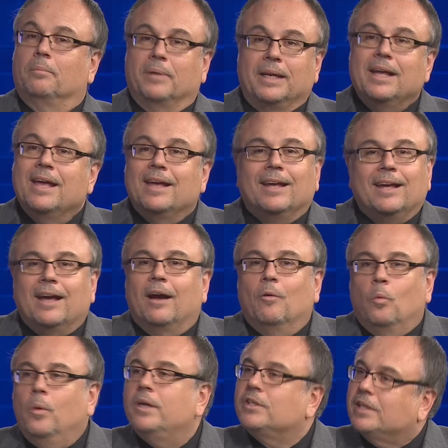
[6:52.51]
But
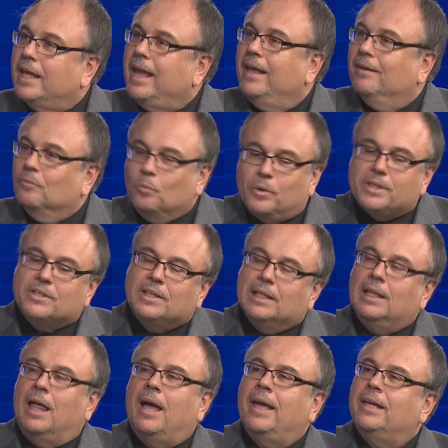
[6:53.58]
wish they wish the
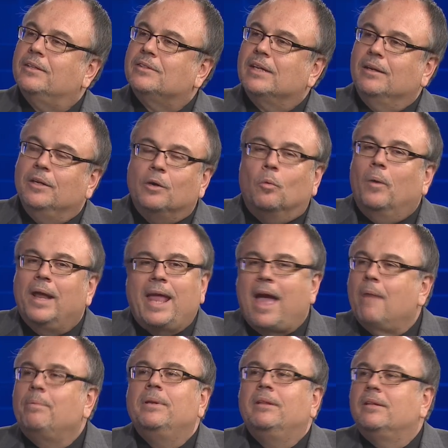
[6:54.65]
Lions. You know what
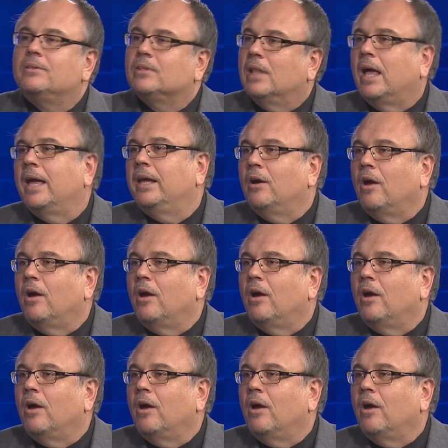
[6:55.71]
happened to this Lion